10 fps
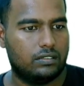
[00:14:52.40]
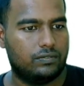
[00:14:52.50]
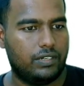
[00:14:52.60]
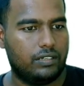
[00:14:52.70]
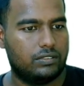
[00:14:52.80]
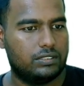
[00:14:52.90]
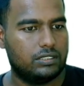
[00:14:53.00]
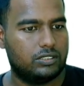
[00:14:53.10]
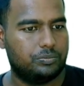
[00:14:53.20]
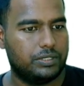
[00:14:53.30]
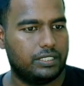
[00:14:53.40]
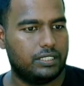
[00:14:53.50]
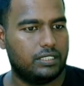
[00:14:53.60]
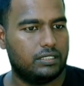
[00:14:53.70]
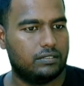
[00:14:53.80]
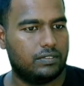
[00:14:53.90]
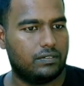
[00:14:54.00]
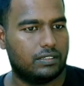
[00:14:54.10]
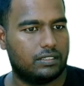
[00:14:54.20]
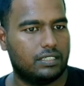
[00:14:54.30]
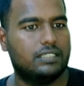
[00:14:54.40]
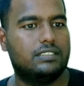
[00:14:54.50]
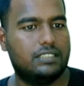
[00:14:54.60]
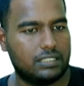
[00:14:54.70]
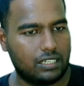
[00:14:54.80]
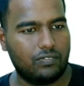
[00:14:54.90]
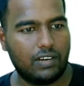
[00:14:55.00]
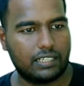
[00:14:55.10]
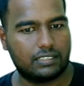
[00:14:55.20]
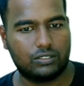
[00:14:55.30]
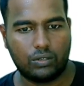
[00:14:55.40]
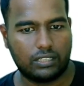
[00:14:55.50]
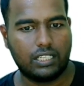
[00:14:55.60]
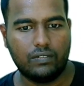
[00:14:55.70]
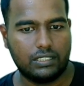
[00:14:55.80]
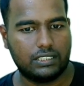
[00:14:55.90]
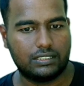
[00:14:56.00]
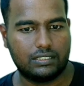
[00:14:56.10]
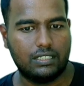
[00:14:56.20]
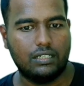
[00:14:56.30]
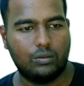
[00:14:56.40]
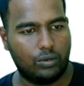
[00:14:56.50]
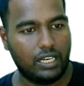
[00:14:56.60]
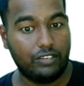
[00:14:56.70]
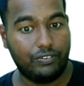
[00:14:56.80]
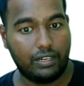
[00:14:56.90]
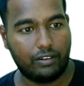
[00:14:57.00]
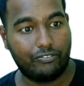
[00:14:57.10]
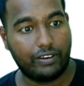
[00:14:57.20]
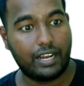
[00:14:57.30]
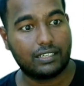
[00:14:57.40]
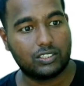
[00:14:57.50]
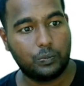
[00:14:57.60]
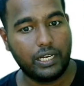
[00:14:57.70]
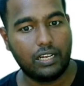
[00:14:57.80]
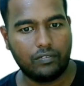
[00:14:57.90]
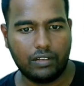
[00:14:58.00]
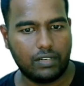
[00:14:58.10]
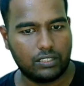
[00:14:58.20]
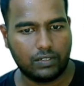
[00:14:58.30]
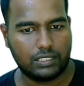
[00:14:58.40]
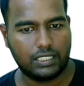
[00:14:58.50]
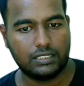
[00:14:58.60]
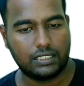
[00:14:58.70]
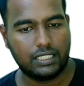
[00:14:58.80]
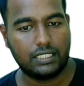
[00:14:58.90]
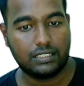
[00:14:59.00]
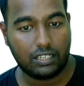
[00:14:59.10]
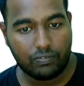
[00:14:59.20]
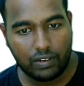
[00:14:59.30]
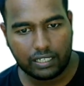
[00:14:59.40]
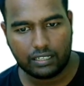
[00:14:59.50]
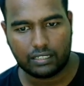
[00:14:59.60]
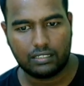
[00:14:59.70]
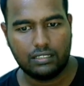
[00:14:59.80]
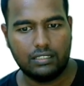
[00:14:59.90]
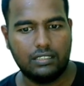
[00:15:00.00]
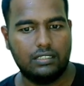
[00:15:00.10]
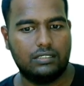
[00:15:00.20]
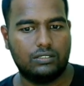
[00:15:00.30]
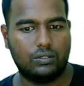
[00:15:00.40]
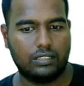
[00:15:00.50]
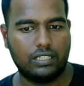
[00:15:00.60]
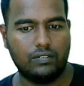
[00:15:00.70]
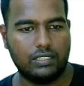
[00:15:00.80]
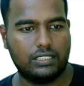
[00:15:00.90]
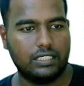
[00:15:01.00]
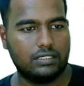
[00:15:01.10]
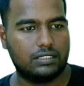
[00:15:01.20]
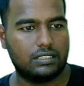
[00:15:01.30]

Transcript: Frequency, speed, wavelength. It just reflects, so nothing will change. Only if it refracts, speed and wavelength will change. It is reflecting, so nothing will change.